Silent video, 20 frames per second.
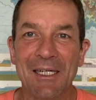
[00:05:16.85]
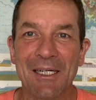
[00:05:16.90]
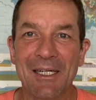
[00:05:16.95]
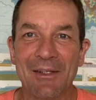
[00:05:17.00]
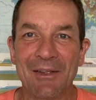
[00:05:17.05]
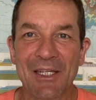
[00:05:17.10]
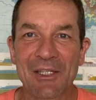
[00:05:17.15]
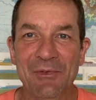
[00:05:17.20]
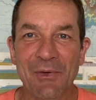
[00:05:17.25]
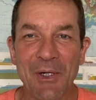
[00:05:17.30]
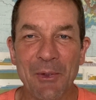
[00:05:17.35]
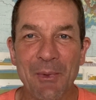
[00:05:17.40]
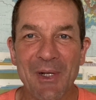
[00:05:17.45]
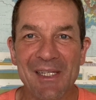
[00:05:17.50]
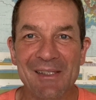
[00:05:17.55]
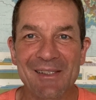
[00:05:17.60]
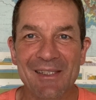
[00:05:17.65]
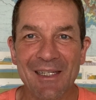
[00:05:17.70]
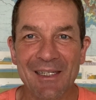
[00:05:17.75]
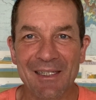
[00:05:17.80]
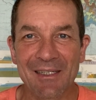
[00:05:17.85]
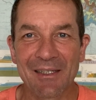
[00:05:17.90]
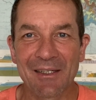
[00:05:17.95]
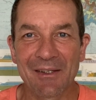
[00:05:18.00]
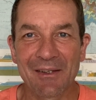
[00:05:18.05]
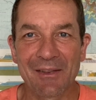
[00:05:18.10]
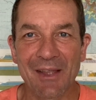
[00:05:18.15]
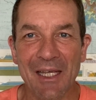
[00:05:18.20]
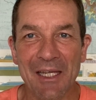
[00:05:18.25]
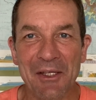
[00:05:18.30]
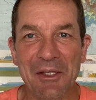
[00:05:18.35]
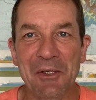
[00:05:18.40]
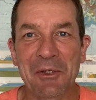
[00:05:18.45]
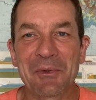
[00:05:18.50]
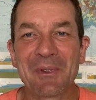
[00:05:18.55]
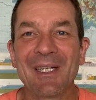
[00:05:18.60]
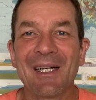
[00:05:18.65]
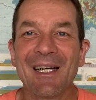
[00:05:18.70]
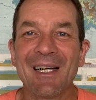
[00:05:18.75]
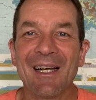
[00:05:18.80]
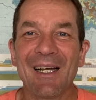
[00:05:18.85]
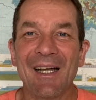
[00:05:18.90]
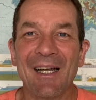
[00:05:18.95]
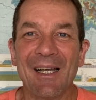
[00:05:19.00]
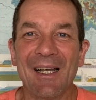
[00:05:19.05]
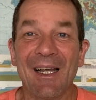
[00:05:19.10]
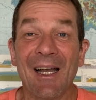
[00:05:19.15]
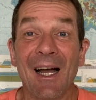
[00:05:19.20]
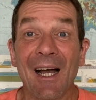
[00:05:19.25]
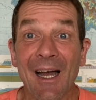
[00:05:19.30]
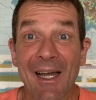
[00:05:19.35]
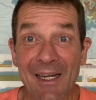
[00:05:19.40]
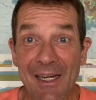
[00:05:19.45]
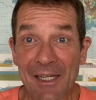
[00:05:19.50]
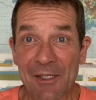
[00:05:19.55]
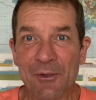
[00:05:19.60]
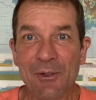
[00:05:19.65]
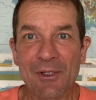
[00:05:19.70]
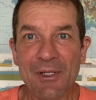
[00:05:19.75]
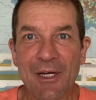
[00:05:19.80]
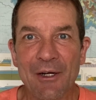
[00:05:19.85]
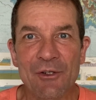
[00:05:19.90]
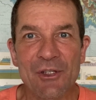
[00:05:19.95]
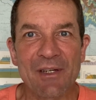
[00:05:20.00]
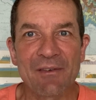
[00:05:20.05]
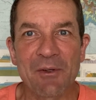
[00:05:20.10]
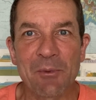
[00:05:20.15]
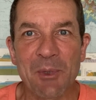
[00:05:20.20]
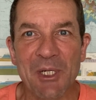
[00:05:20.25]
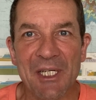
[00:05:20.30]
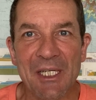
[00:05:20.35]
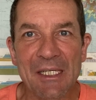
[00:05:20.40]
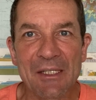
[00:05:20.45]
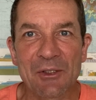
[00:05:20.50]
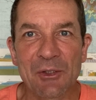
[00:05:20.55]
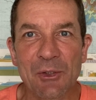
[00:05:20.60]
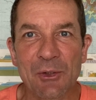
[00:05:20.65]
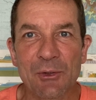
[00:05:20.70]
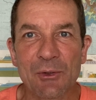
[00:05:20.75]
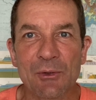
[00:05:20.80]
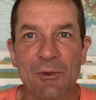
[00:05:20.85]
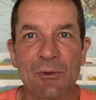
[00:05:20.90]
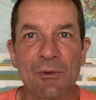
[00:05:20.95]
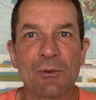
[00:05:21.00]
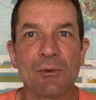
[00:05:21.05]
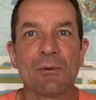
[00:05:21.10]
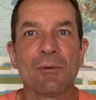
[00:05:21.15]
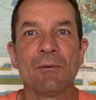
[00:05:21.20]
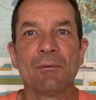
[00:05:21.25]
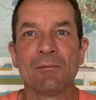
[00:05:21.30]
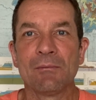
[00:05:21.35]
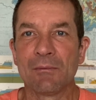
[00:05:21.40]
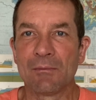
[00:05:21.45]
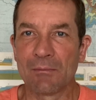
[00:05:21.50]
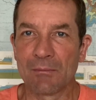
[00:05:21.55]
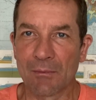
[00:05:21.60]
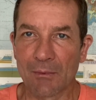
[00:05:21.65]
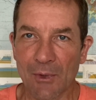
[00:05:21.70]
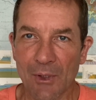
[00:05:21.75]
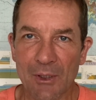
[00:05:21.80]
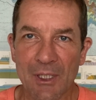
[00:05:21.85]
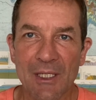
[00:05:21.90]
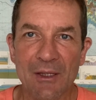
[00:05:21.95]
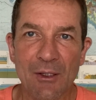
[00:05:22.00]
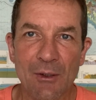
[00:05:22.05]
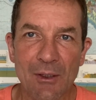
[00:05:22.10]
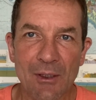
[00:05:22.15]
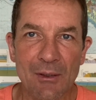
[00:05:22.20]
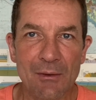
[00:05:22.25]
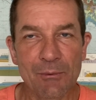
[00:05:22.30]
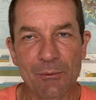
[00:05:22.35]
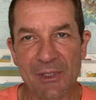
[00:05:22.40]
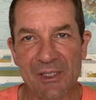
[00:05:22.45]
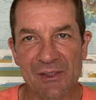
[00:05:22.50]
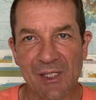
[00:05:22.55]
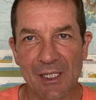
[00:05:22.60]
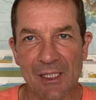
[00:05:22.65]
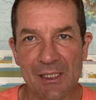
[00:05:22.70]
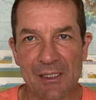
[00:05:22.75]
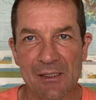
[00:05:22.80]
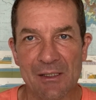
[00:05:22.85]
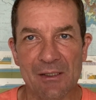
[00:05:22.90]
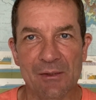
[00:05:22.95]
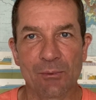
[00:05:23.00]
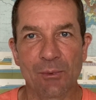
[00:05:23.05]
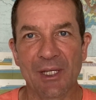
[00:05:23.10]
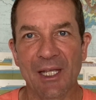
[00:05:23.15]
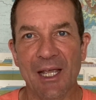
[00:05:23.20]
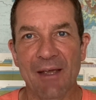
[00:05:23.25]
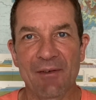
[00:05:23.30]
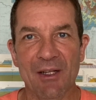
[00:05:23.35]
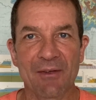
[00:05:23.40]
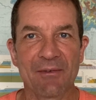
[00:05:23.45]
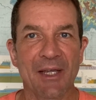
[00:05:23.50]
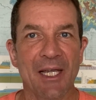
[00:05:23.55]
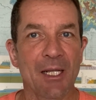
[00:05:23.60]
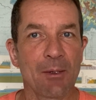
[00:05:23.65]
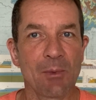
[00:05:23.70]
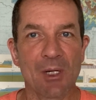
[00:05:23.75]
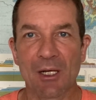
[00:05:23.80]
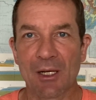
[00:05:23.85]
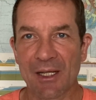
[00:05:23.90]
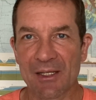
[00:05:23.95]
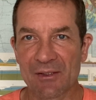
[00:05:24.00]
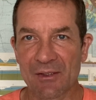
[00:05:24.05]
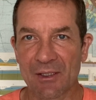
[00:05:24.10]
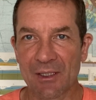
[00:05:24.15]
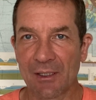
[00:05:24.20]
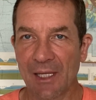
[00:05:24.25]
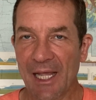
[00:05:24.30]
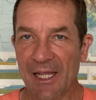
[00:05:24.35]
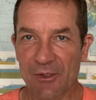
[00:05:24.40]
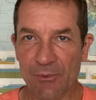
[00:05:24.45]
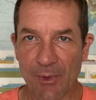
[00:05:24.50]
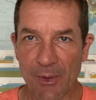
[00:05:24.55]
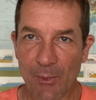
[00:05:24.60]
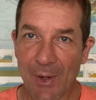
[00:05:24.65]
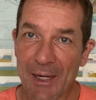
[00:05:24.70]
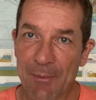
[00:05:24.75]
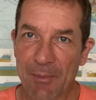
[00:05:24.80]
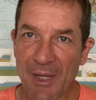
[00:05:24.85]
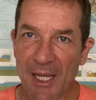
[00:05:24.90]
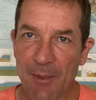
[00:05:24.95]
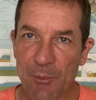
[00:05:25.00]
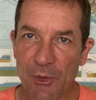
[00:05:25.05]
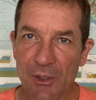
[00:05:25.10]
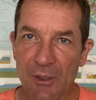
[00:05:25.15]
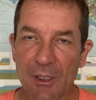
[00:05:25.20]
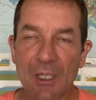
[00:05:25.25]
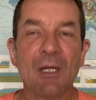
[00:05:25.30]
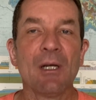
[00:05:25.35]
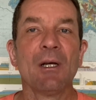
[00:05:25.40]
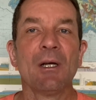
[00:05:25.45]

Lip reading: That's very well said. Thank you. I'd like to encourage everybody to look at the results. We have it available as a Axway white paper.